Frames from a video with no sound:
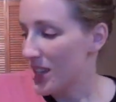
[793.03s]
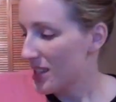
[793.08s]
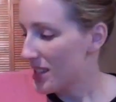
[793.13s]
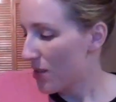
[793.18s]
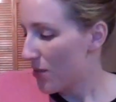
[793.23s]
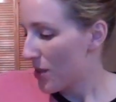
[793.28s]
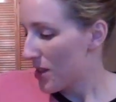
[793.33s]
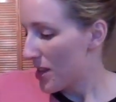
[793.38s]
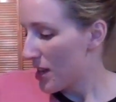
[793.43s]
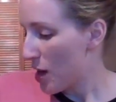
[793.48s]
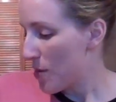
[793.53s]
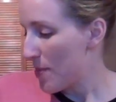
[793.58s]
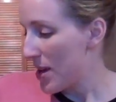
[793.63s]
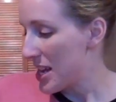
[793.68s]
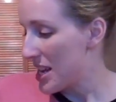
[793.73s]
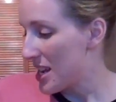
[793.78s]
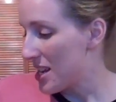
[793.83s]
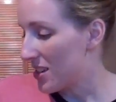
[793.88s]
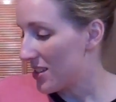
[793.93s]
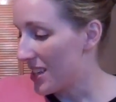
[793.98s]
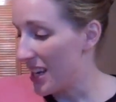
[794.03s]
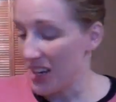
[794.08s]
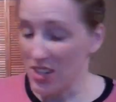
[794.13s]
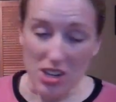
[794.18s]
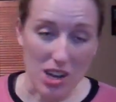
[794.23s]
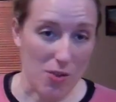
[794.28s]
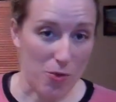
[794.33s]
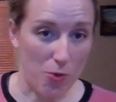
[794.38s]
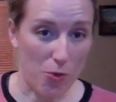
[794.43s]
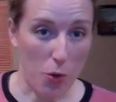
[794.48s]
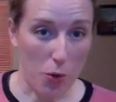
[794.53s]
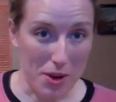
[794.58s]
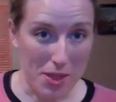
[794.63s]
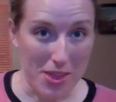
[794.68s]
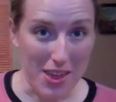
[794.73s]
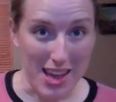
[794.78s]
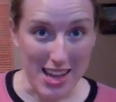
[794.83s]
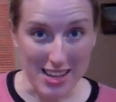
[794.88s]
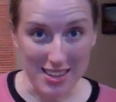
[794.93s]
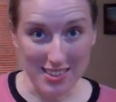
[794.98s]
So that's everything on my needles. I actually have
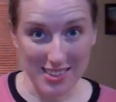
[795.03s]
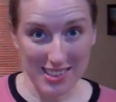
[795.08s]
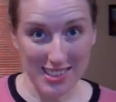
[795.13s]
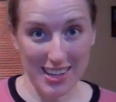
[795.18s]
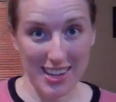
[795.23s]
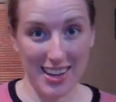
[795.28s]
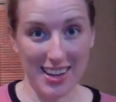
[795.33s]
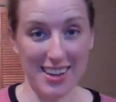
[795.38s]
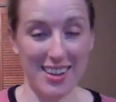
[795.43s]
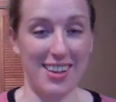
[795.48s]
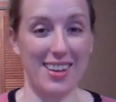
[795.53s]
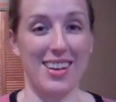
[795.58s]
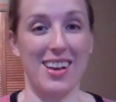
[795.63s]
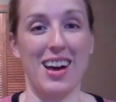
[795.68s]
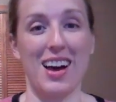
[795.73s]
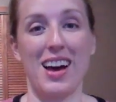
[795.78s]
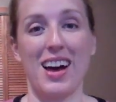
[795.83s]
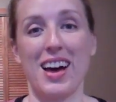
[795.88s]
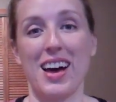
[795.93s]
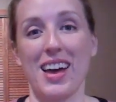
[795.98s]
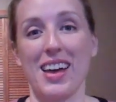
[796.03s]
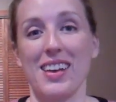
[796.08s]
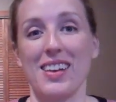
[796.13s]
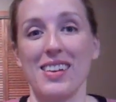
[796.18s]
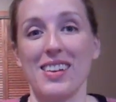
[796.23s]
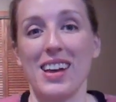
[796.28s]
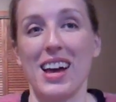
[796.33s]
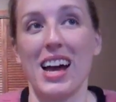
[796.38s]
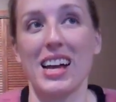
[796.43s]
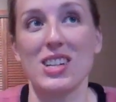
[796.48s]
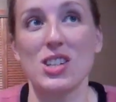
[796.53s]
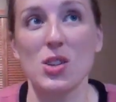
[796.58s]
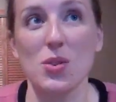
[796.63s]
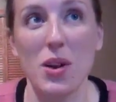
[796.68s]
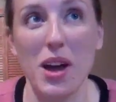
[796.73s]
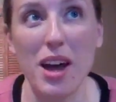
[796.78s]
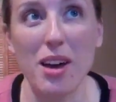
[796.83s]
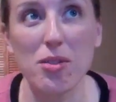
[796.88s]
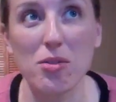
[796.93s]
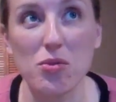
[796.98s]
4 things. I
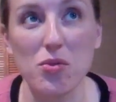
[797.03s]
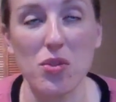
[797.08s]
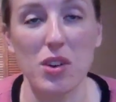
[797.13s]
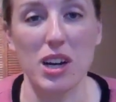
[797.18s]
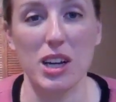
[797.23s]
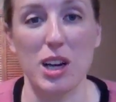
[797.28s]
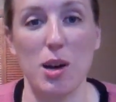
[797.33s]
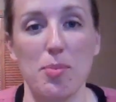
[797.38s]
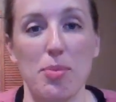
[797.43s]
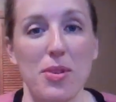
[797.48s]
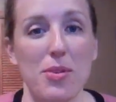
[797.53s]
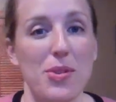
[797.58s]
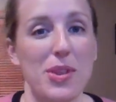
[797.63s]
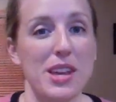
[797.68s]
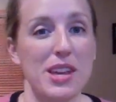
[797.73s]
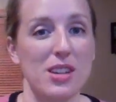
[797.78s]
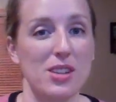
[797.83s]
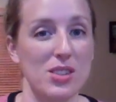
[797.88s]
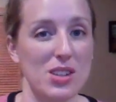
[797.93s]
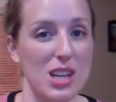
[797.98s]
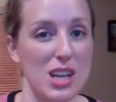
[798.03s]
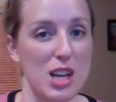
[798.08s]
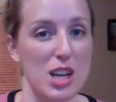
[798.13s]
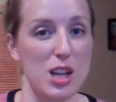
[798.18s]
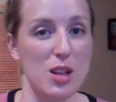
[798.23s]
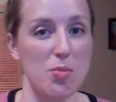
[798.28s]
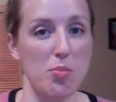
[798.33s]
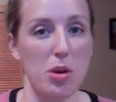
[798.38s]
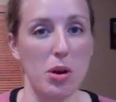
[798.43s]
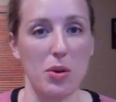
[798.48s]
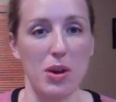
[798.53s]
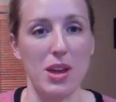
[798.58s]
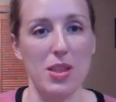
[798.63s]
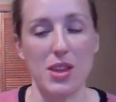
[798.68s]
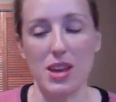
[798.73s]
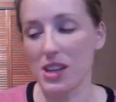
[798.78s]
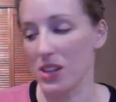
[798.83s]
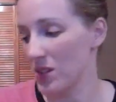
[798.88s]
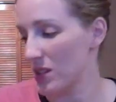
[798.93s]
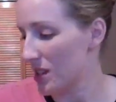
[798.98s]
do have a couple of things in
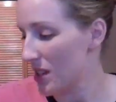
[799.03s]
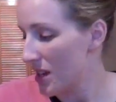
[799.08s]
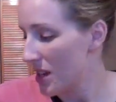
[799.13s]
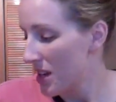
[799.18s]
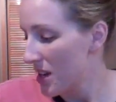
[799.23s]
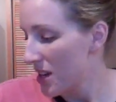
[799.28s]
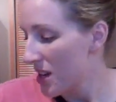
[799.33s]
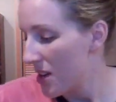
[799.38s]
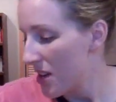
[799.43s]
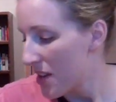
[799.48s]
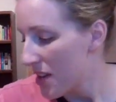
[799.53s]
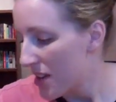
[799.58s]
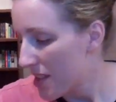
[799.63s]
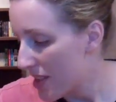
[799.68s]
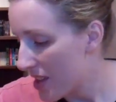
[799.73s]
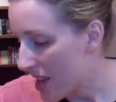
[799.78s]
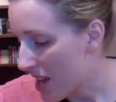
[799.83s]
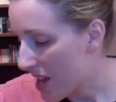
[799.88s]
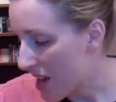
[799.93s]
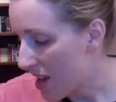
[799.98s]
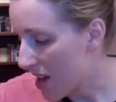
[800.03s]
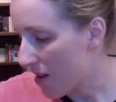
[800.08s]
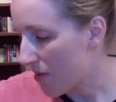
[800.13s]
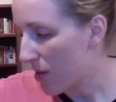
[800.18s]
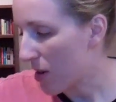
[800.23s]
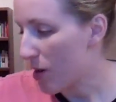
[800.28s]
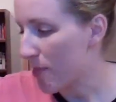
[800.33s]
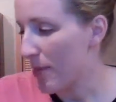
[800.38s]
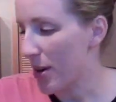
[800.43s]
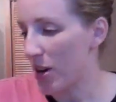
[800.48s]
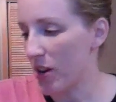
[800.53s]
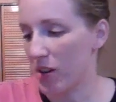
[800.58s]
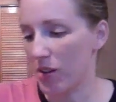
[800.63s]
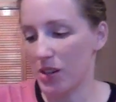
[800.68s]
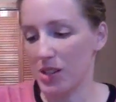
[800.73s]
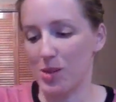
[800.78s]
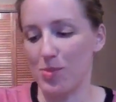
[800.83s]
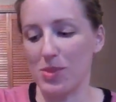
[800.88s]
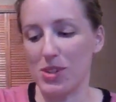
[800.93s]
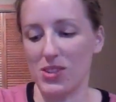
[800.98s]
Pokey Things. A Very
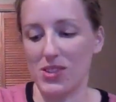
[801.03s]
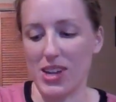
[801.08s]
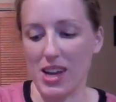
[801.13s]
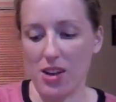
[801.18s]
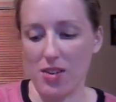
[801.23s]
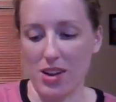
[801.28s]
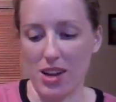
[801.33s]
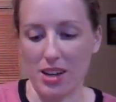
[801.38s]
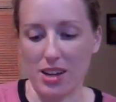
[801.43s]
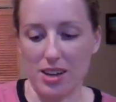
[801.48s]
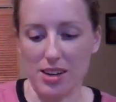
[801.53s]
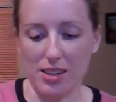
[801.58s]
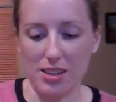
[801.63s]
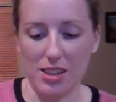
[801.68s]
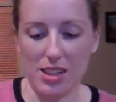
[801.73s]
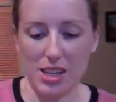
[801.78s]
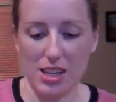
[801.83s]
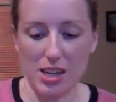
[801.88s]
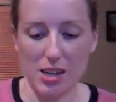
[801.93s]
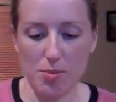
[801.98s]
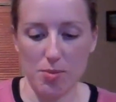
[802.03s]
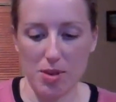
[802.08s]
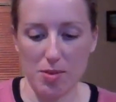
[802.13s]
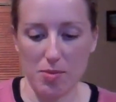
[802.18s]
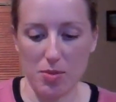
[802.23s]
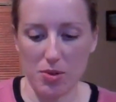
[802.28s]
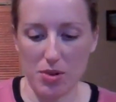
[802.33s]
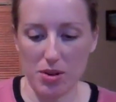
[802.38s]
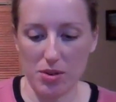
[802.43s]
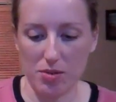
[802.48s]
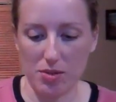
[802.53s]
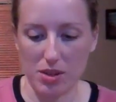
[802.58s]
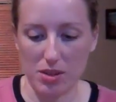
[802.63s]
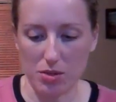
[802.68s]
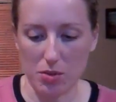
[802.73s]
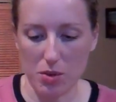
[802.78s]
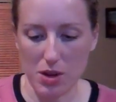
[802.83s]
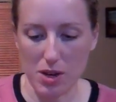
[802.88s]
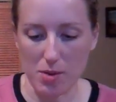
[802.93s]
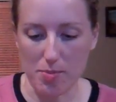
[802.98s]
Merry Christmas Town, I got a little bit more,
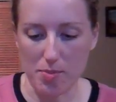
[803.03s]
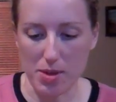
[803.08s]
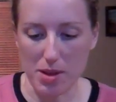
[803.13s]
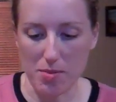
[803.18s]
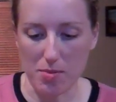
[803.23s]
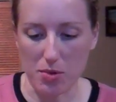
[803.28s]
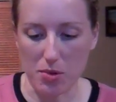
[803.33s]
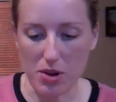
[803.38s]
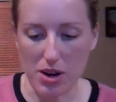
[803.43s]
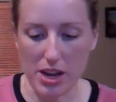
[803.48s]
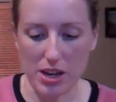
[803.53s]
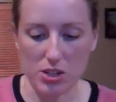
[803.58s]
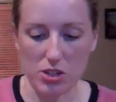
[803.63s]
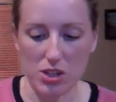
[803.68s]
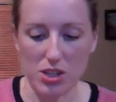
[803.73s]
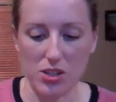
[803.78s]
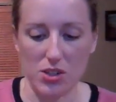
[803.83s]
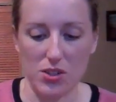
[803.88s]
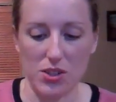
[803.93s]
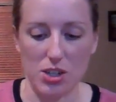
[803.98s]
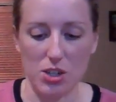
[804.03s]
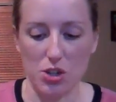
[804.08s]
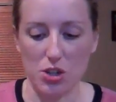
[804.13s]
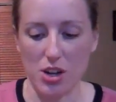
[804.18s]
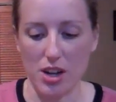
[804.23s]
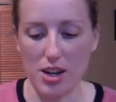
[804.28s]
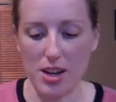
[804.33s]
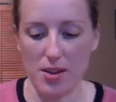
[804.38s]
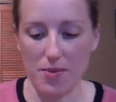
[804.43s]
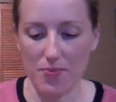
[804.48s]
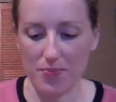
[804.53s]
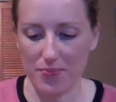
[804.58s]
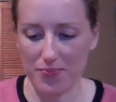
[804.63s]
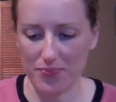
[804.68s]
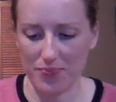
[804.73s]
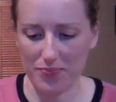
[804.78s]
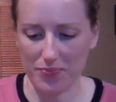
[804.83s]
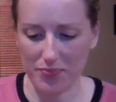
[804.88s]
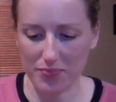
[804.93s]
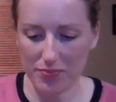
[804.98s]
well, quite a bit more actually stitched on it.
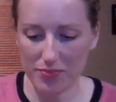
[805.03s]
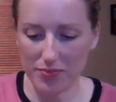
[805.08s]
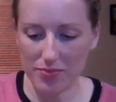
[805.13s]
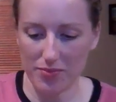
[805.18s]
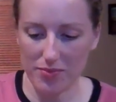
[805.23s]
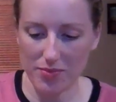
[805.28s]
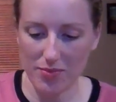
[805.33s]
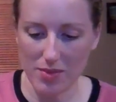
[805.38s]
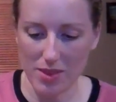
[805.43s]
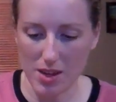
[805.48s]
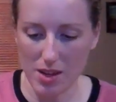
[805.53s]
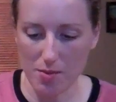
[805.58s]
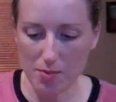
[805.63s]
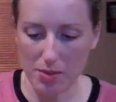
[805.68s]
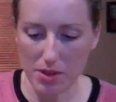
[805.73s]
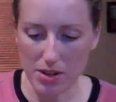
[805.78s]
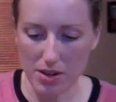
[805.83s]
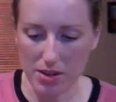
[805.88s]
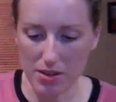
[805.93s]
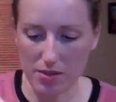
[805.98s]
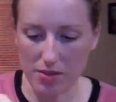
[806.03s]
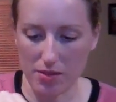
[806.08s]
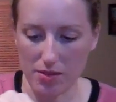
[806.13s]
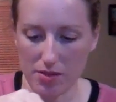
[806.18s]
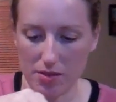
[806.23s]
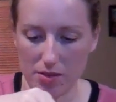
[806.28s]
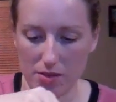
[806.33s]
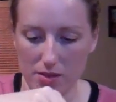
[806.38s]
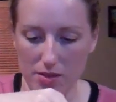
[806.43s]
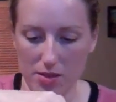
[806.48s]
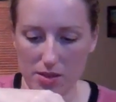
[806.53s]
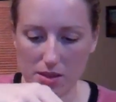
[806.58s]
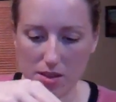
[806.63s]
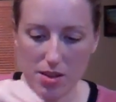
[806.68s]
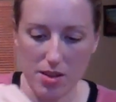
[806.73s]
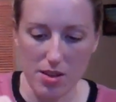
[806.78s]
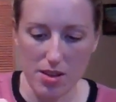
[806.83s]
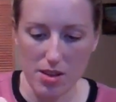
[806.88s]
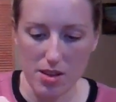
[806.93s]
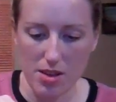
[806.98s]
I'm gonna
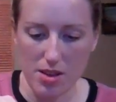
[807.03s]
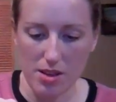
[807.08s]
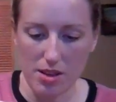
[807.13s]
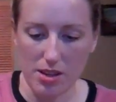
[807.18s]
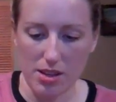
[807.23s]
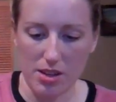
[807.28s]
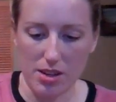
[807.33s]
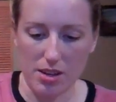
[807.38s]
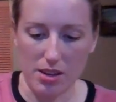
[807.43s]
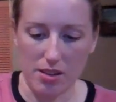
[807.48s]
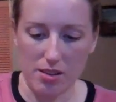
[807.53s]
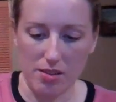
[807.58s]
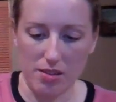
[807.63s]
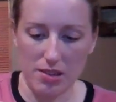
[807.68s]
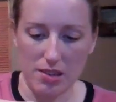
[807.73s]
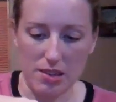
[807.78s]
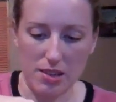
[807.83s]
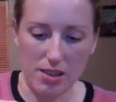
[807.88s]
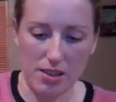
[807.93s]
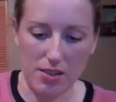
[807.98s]
kind of,